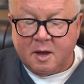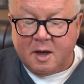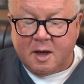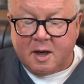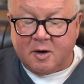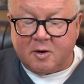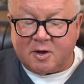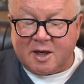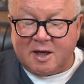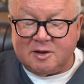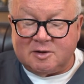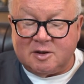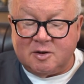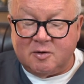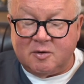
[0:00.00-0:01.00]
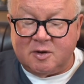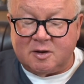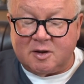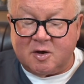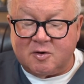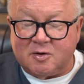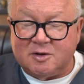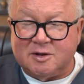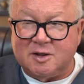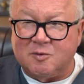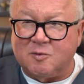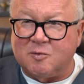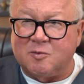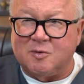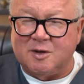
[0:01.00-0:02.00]
and her K two and
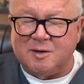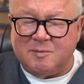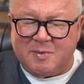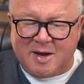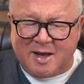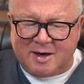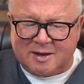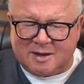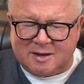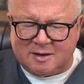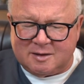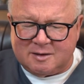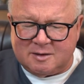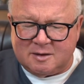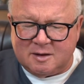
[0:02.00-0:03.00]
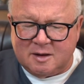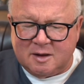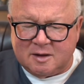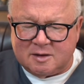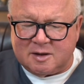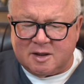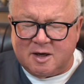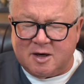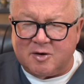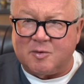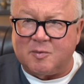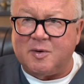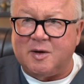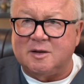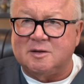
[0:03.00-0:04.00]
CoQ10 were really bad again. Yeah, it's another
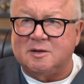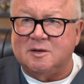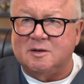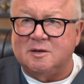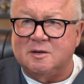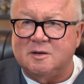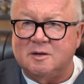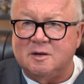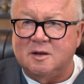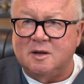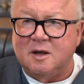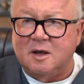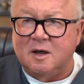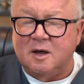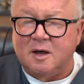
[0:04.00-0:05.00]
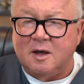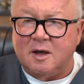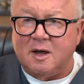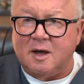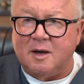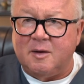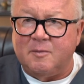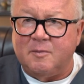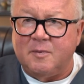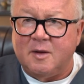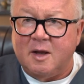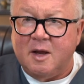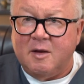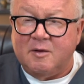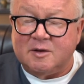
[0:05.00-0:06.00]
patient. Yeah,
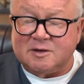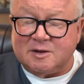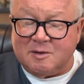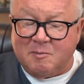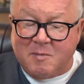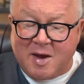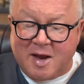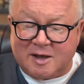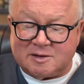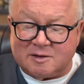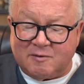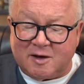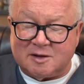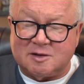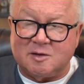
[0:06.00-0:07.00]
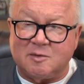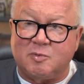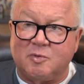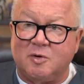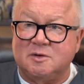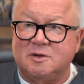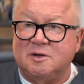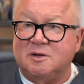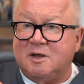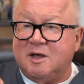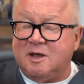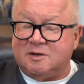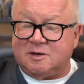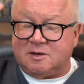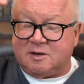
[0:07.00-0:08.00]
this is a massive osteoporosis
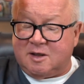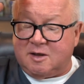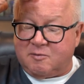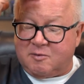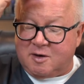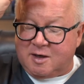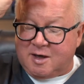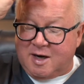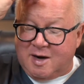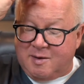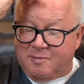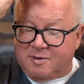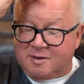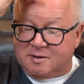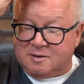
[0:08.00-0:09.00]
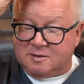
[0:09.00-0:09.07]
case getting ready to happen,